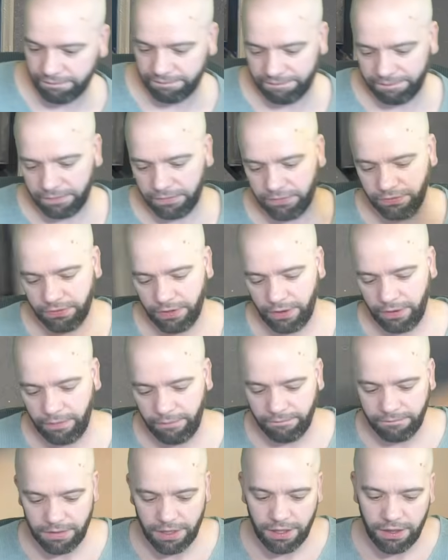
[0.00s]
So,
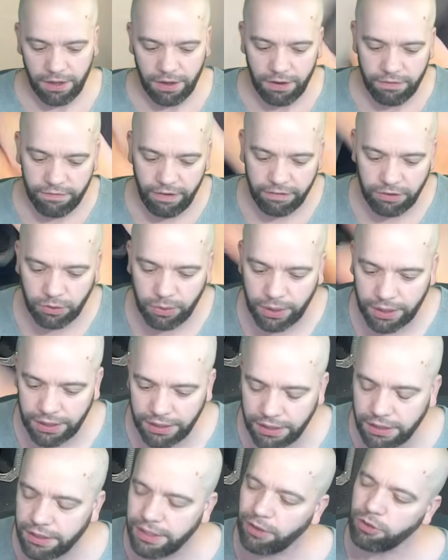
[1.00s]
very quickly,
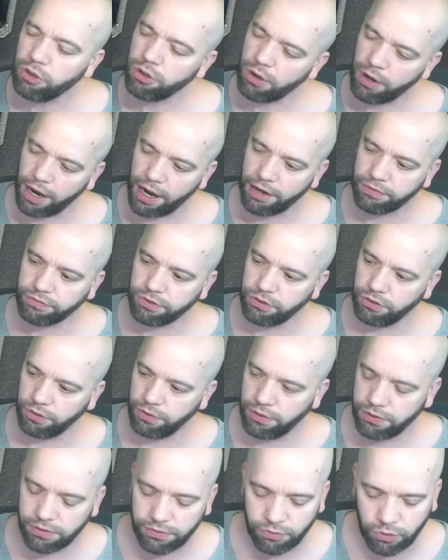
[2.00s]
now you don't have to do
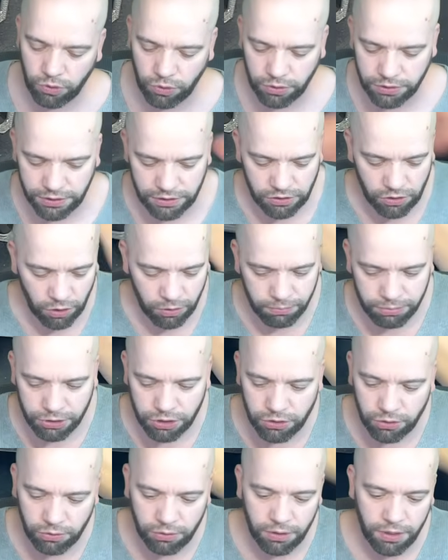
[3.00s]
this, of course, it's
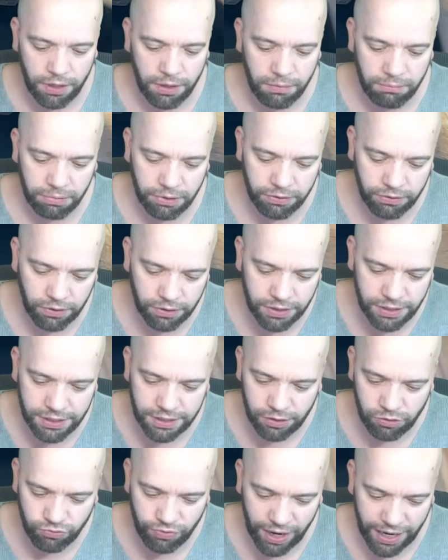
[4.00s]
optional, but you've got these
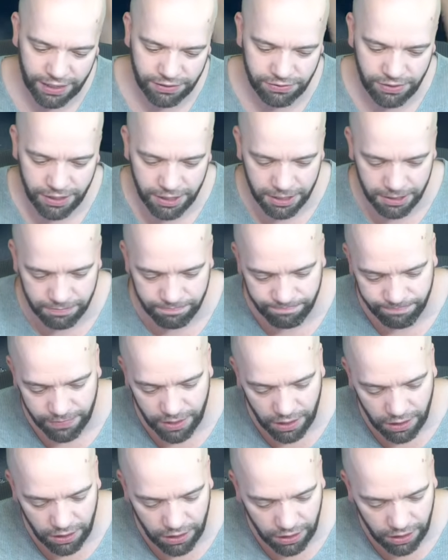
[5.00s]
little racks here.
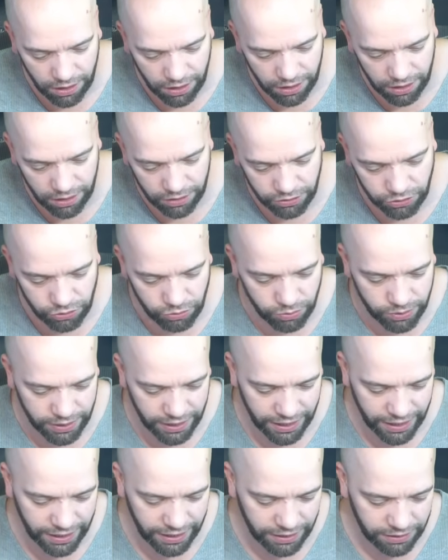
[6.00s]
You
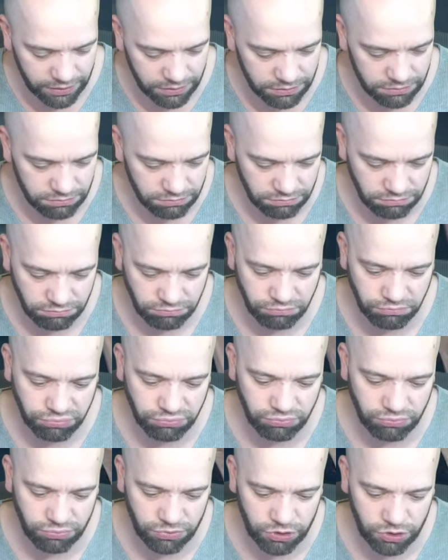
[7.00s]
can
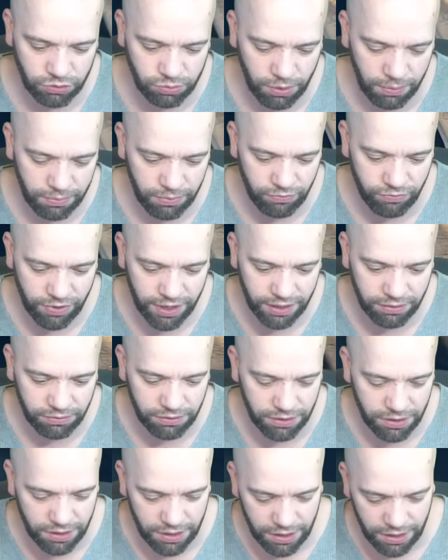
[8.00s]
swap them around,
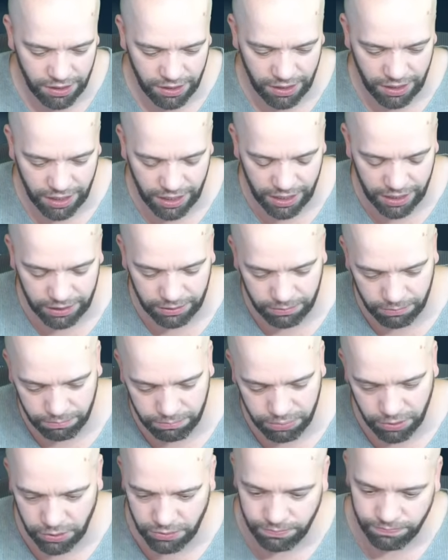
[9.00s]
and
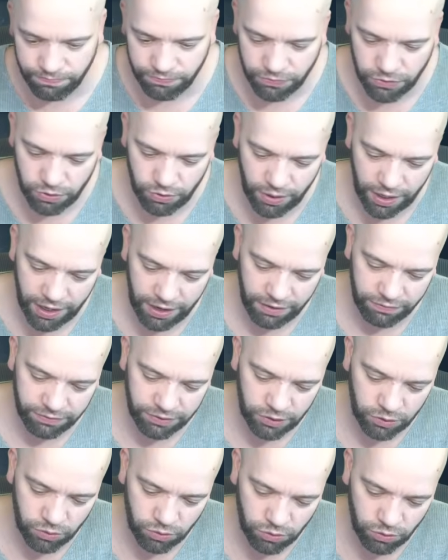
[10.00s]
boom, you have
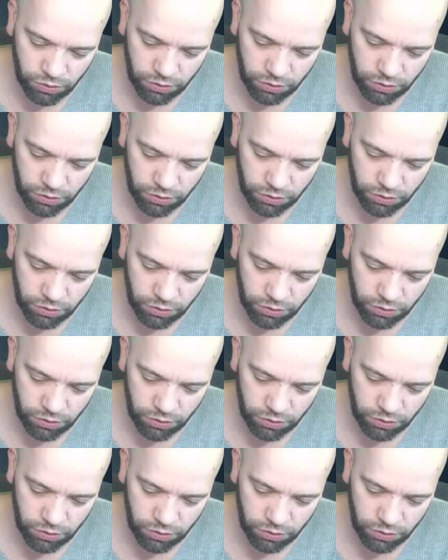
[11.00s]
little